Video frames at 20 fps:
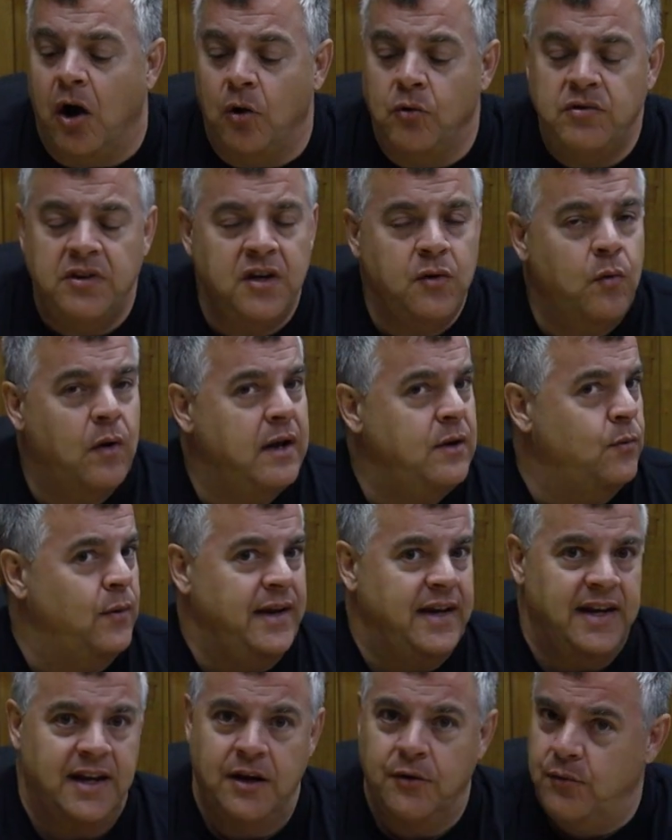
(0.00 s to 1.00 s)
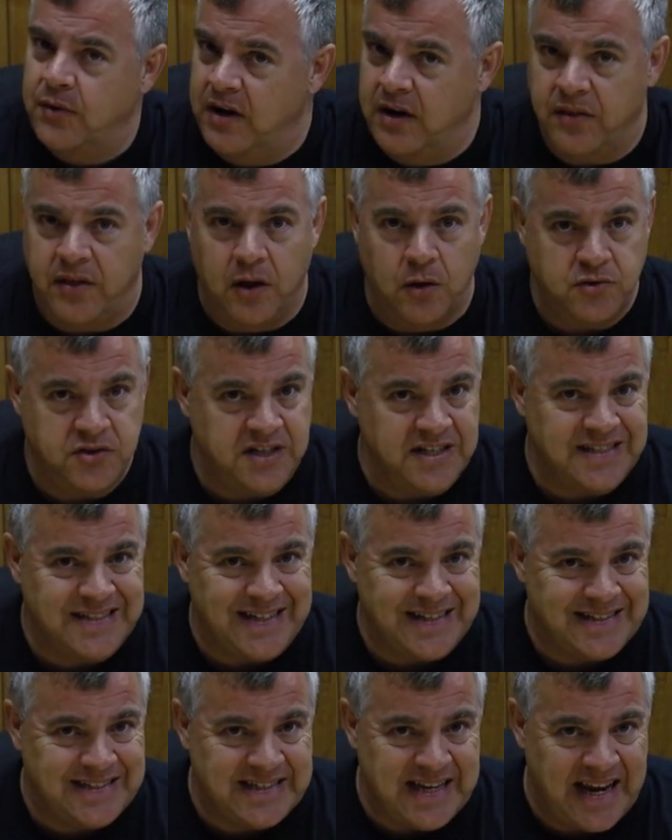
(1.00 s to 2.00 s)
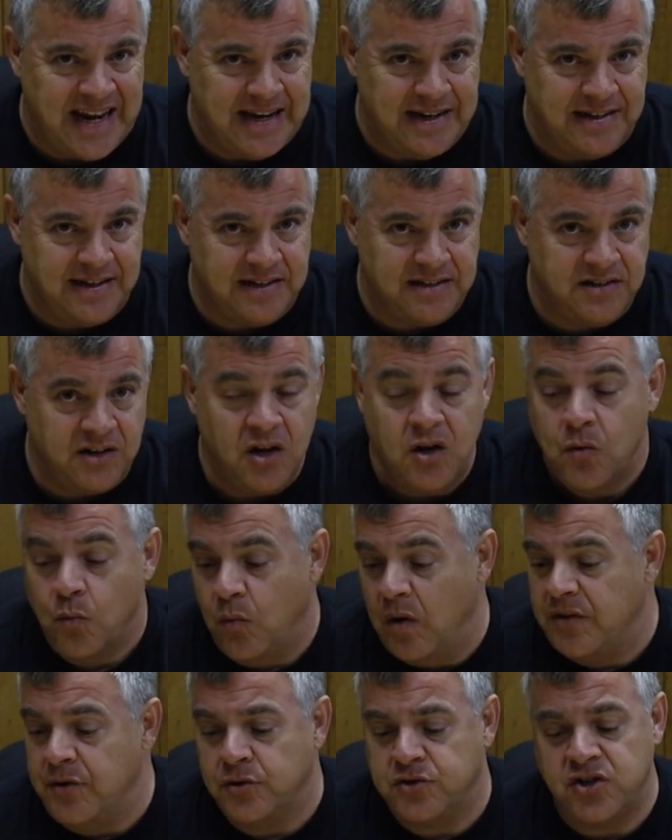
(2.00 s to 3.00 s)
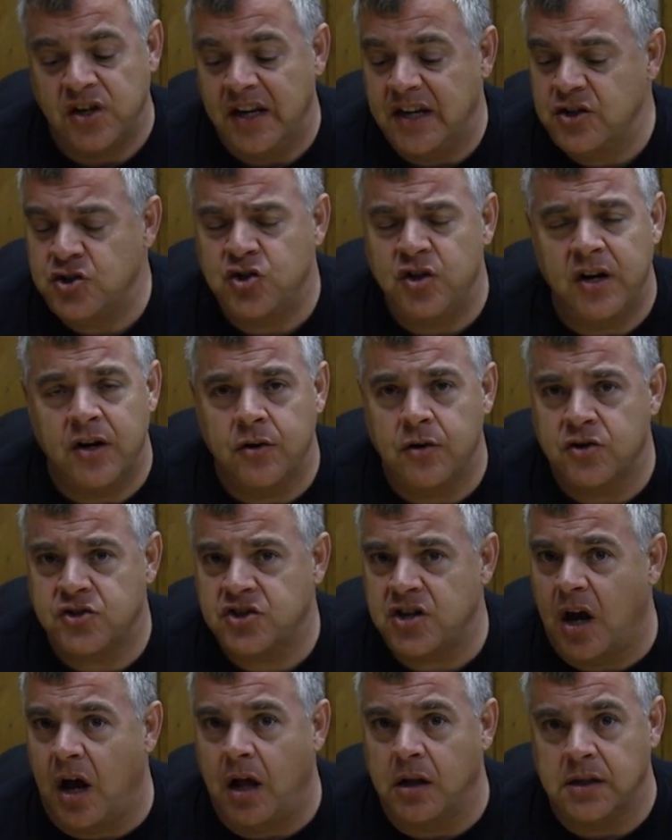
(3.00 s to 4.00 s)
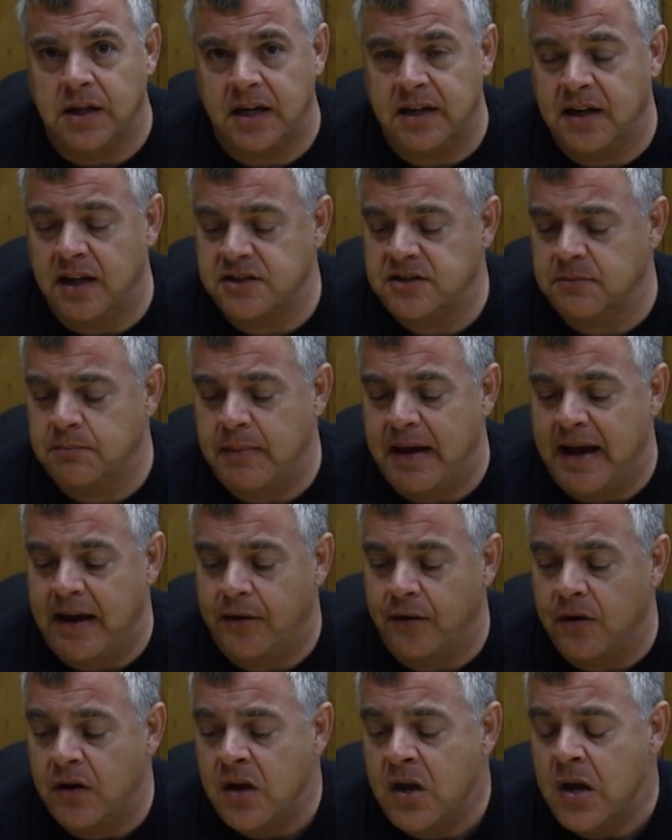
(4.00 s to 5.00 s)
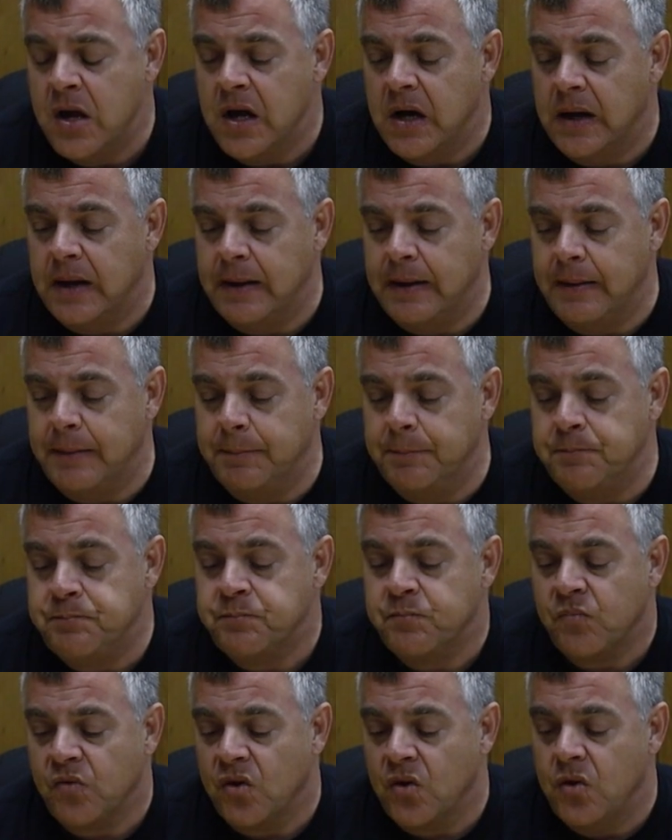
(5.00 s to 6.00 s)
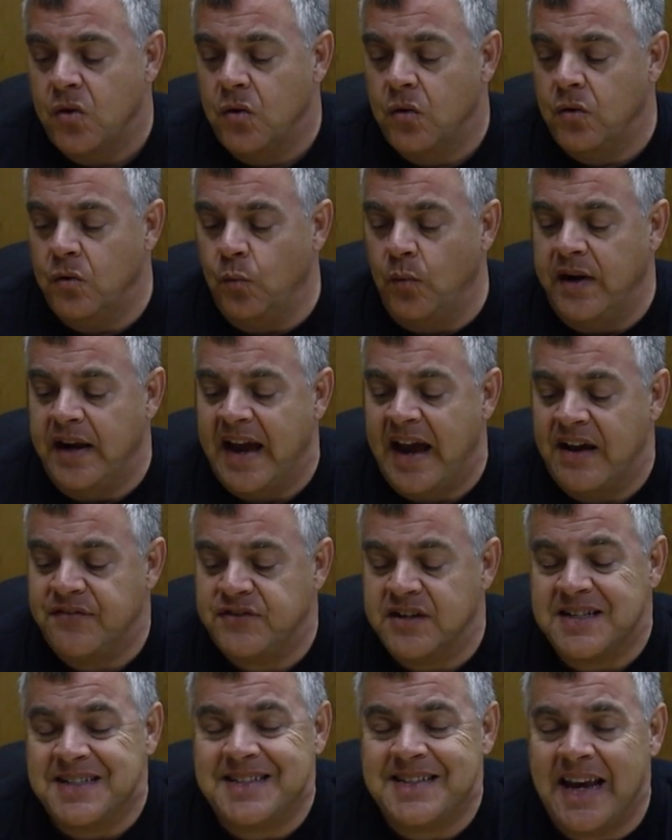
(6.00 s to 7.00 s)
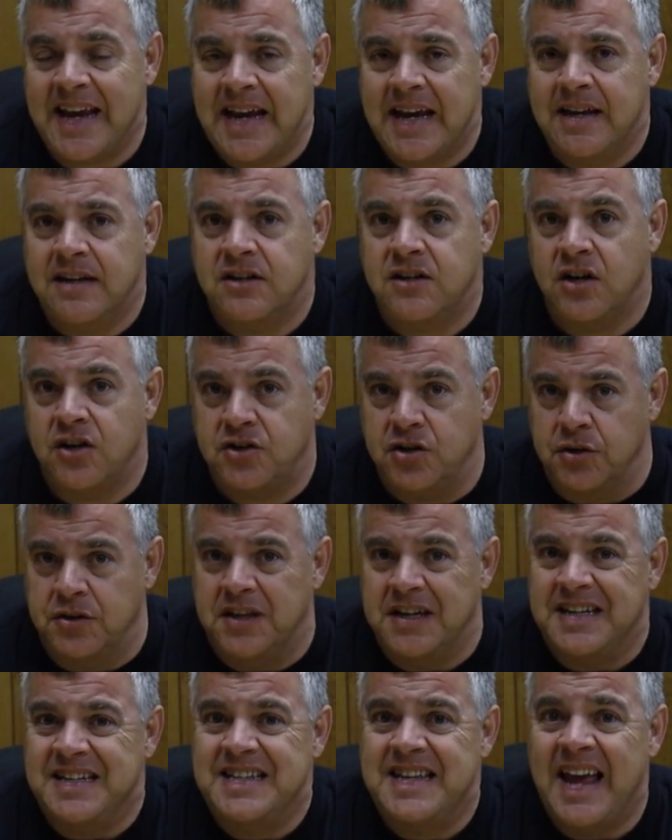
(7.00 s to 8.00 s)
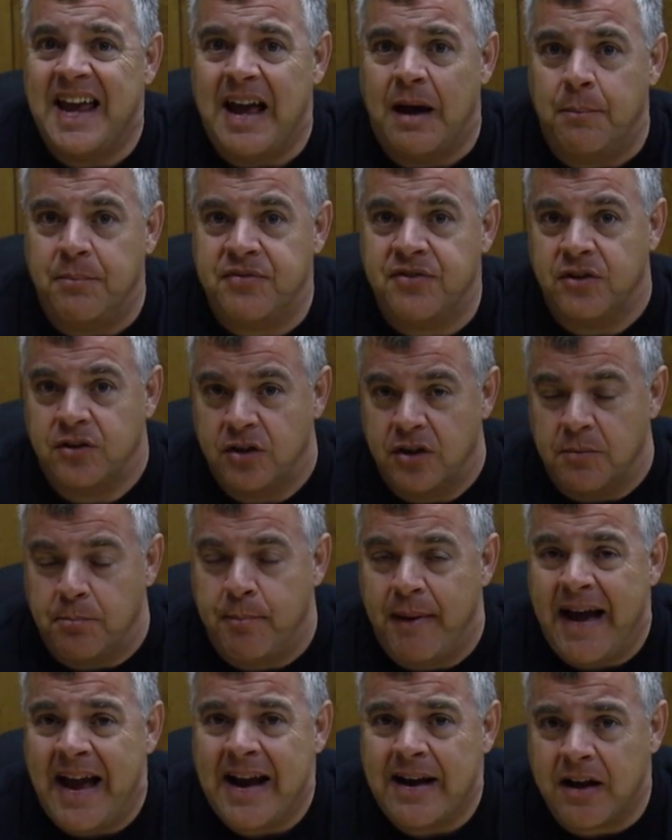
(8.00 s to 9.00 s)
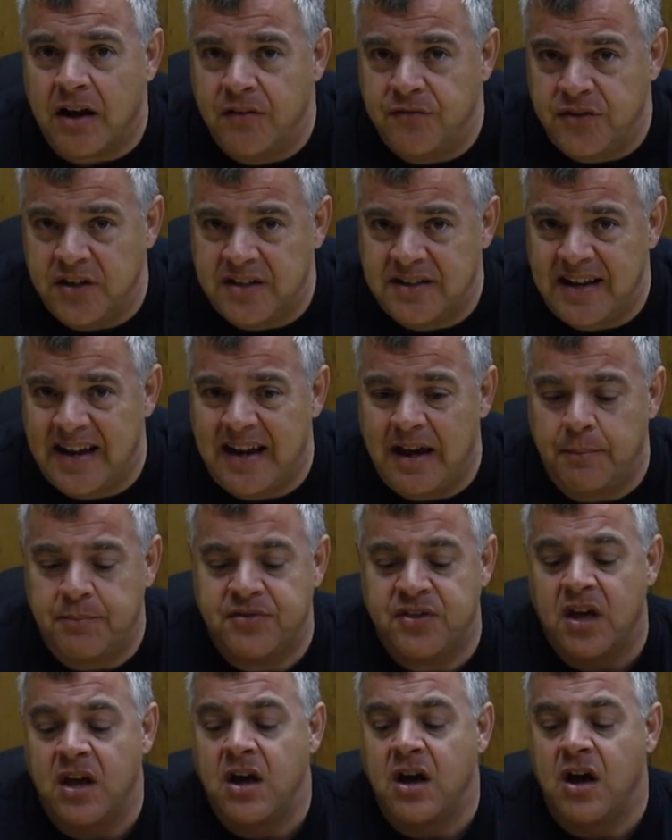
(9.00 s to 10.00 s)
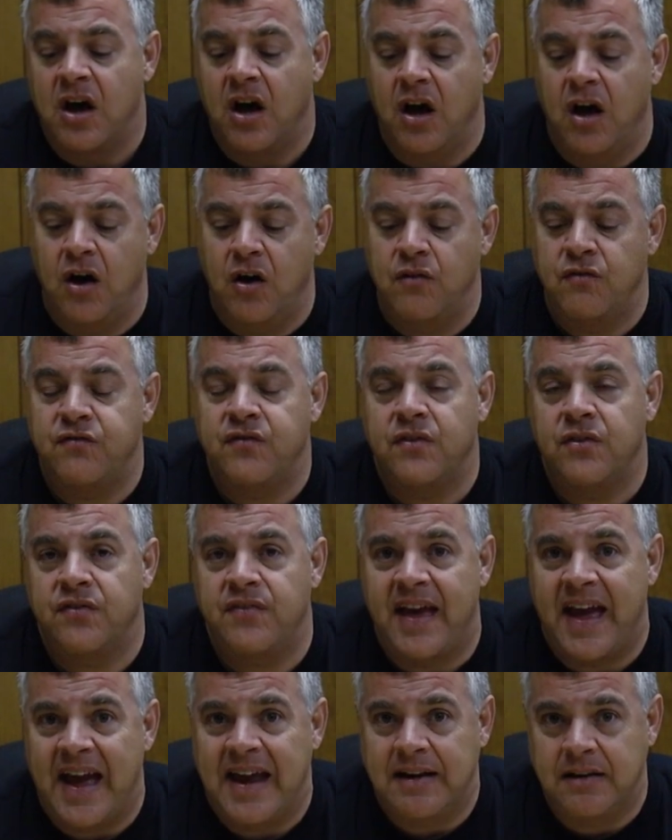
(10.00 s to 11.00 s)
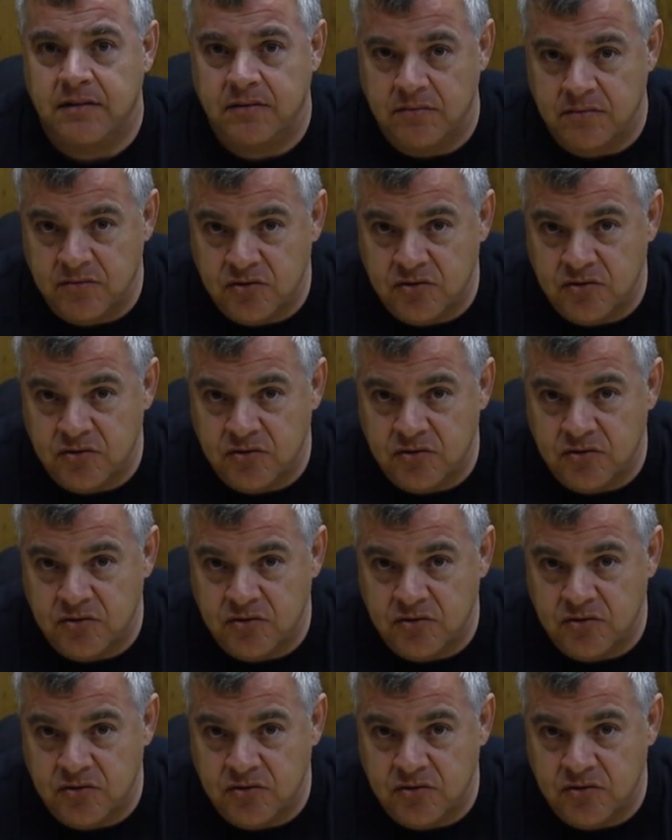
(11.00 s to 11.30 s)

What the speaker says: only way we can get rid of those is to sand it. Whether it's an engineered or solid, it doesn't matter. We have to sand to the depth, to the back of the depth of that